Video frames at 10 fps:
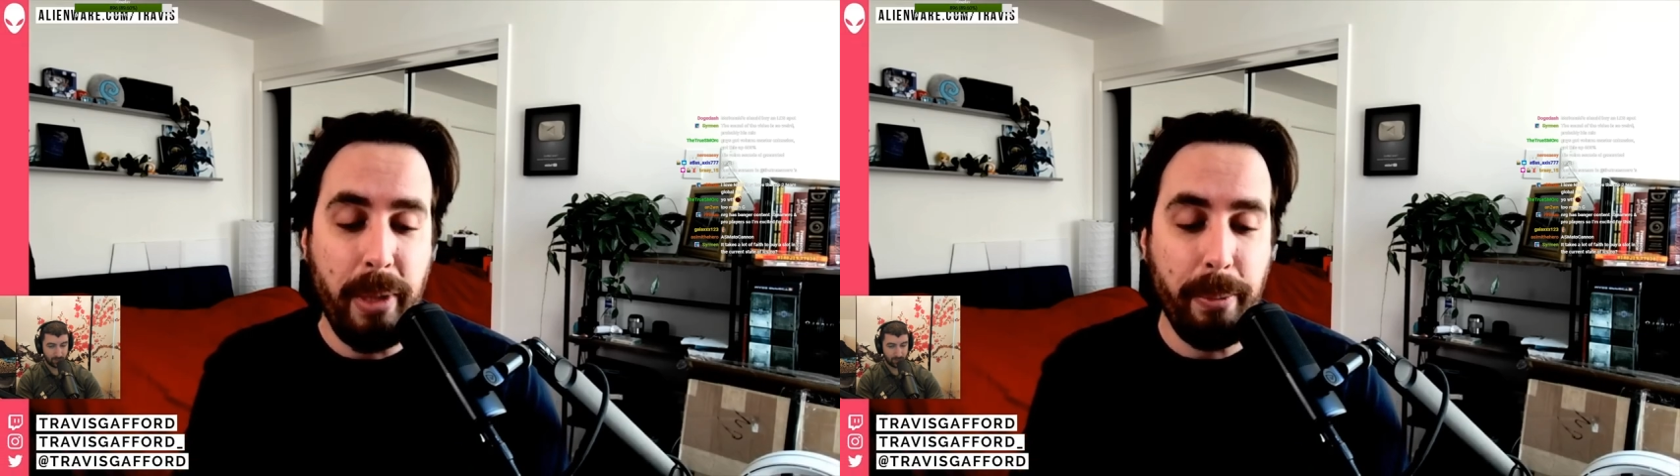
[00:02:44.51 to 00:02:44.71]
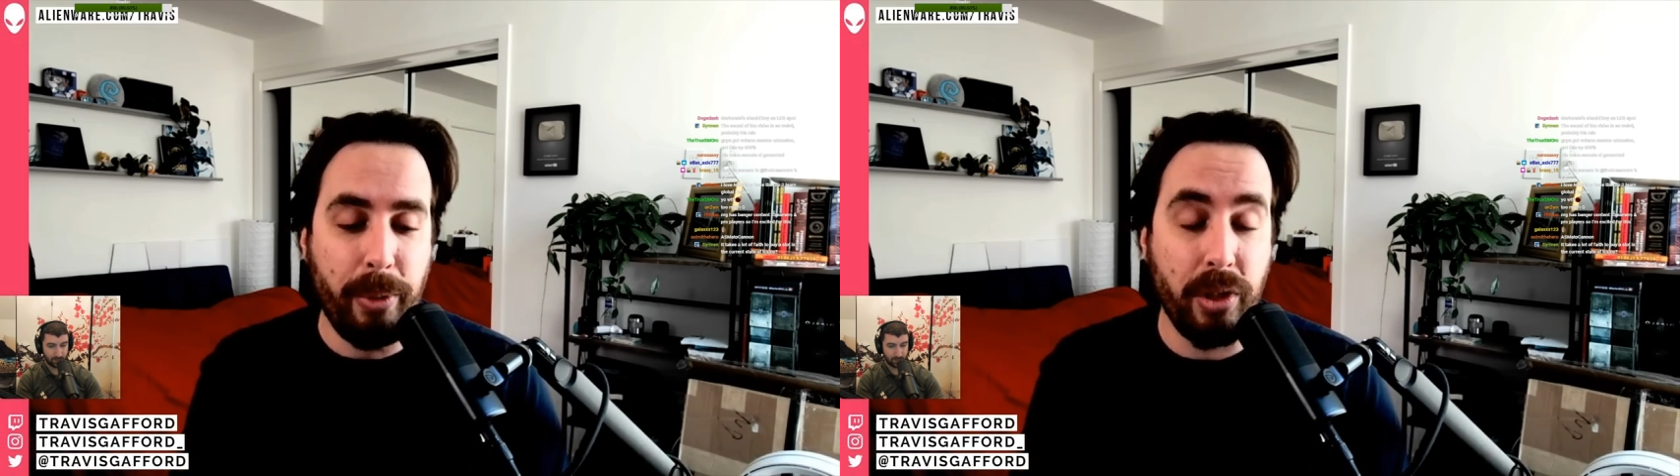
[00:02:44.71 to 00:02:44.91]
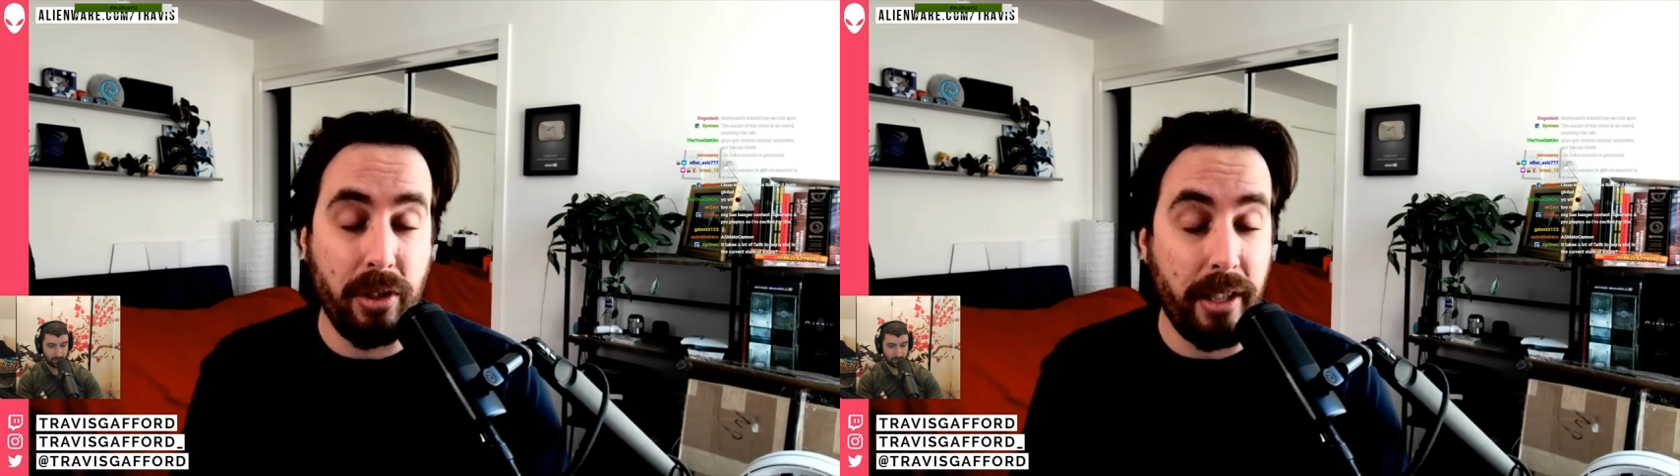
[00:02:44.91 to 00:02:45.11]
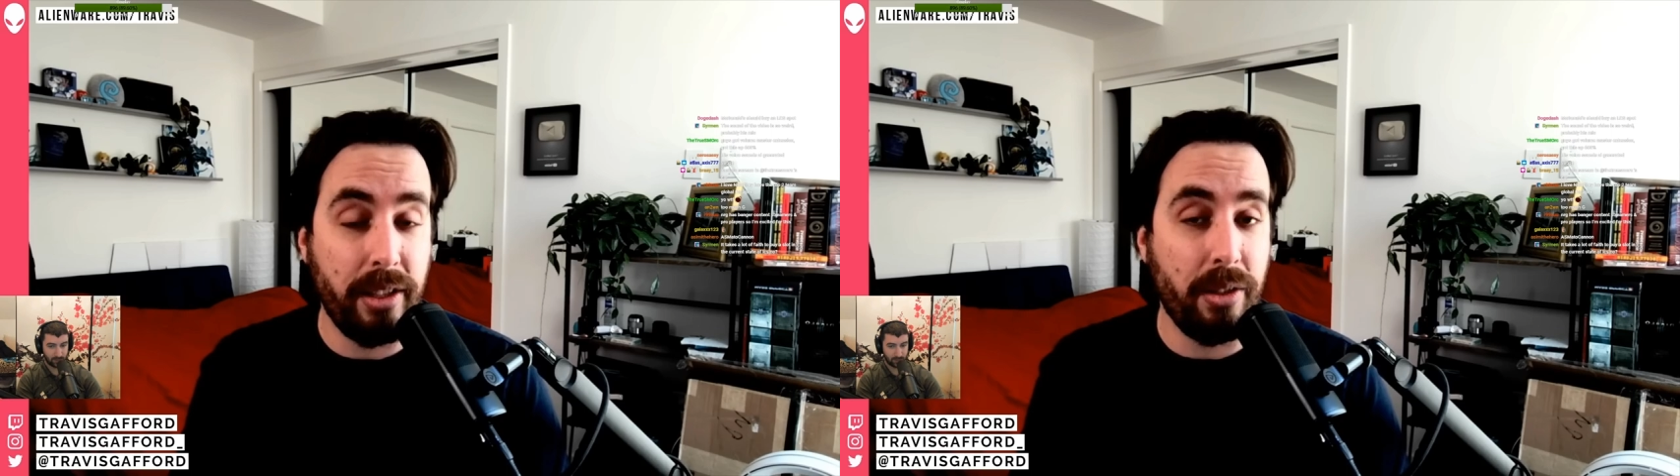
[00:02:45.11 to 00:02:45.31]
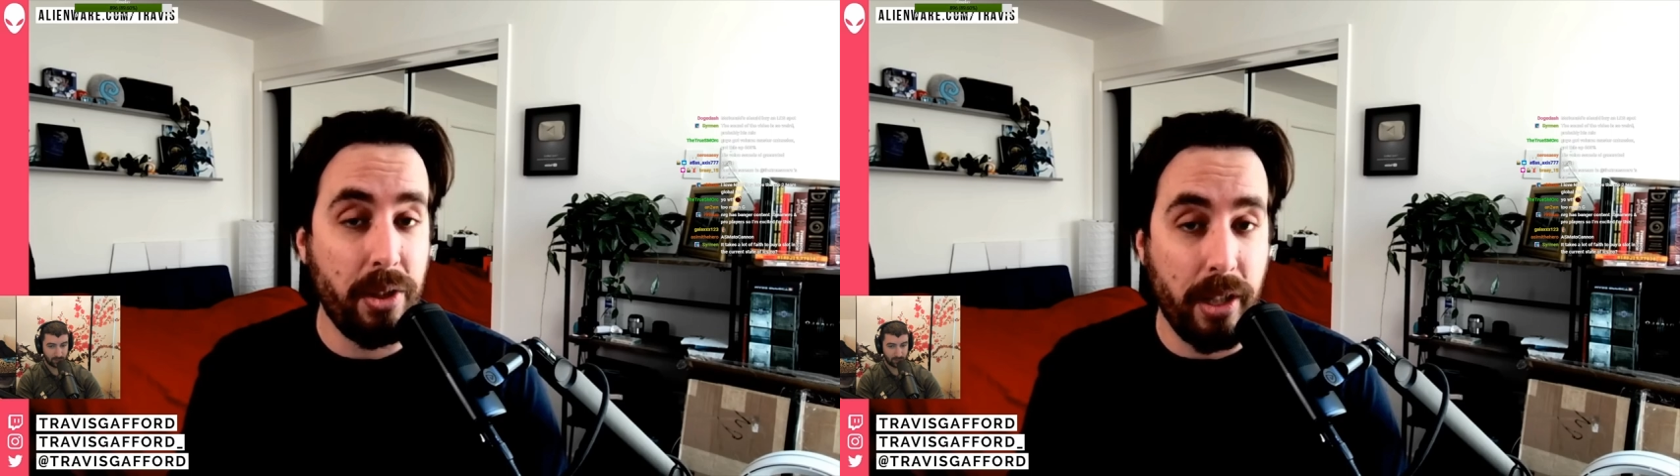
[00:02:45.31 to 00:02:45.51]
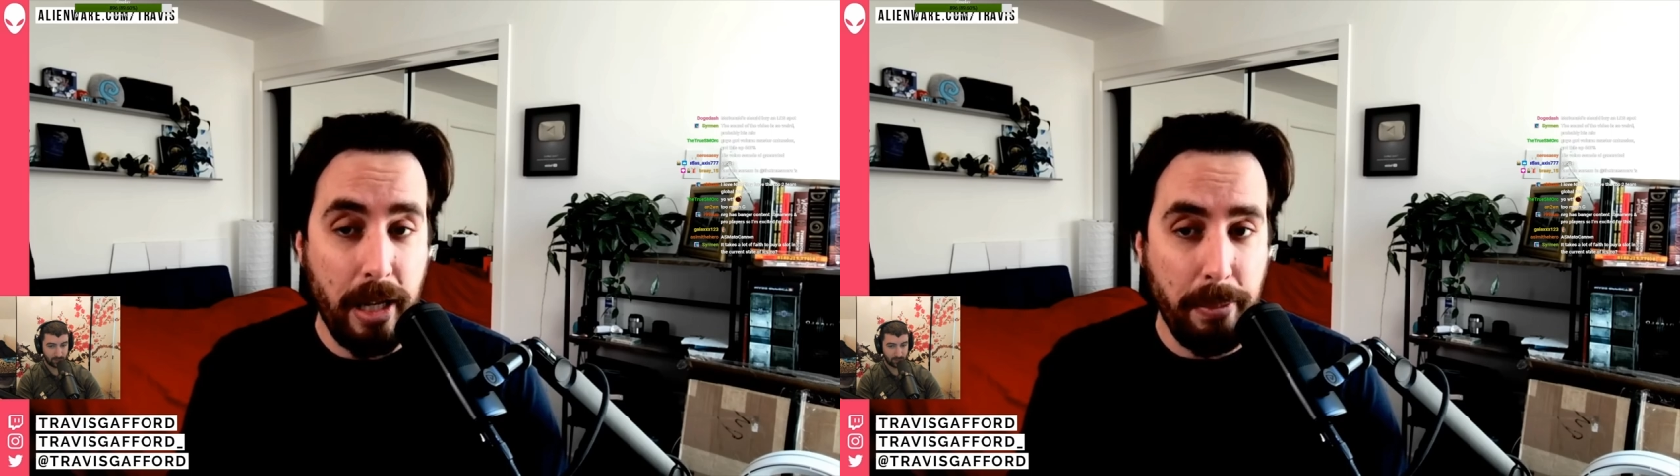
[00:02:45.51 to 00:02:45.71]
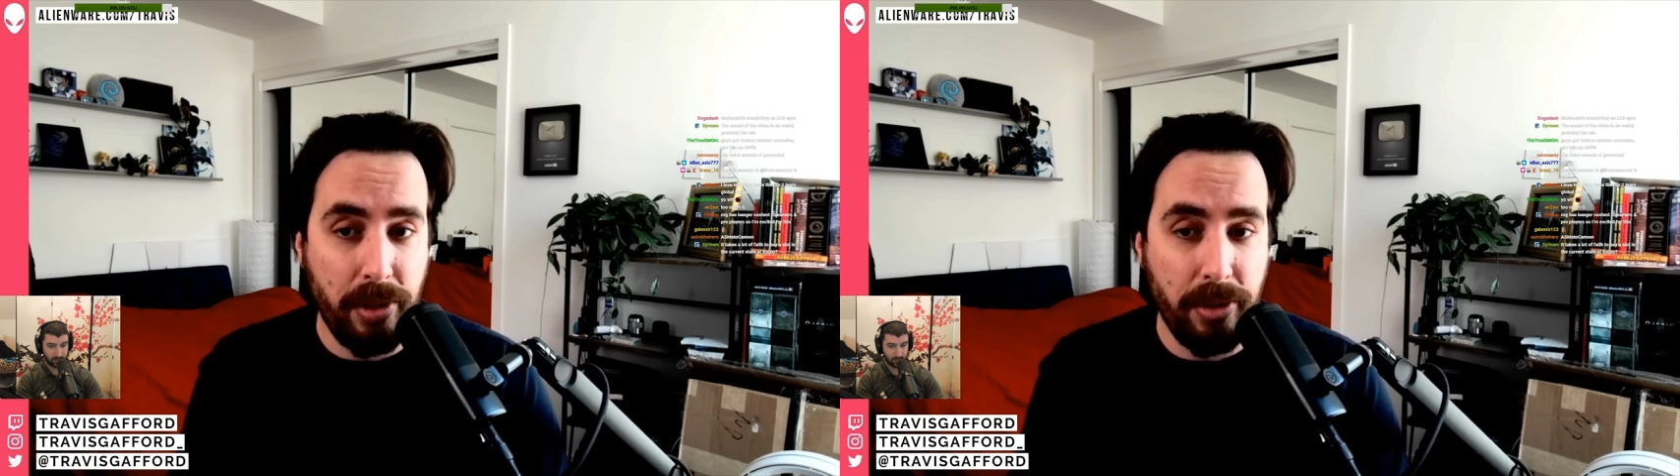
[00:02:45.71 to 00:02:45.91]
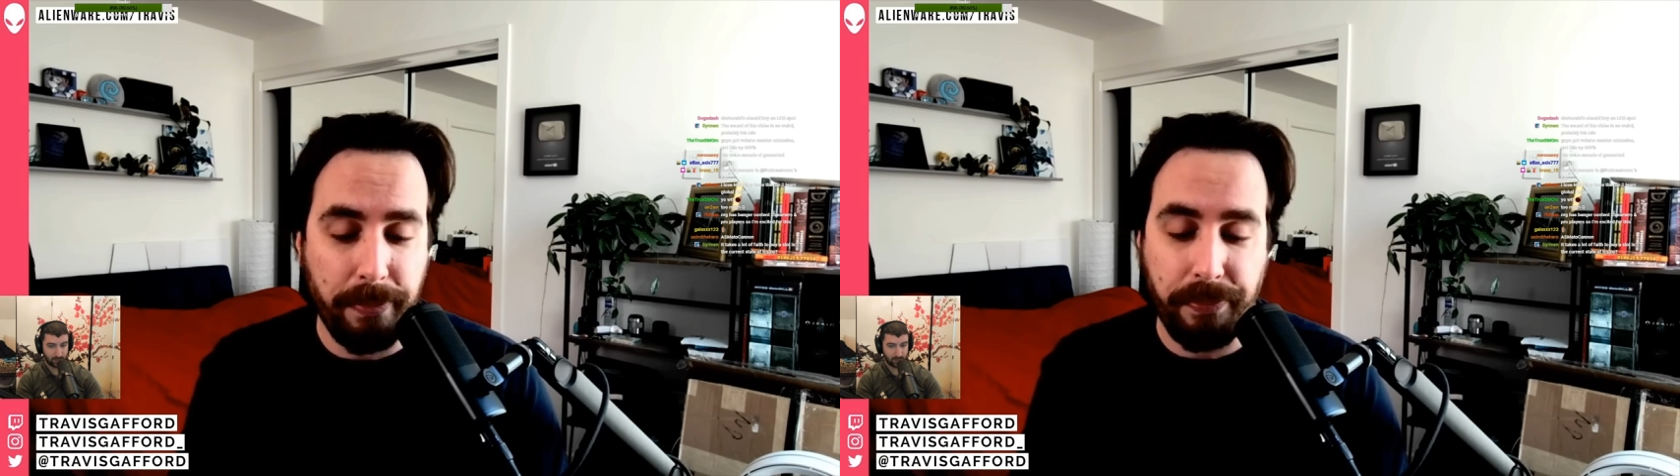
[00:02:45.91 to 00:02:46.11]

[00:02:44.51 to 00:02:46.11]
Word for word: people just lost their jobs.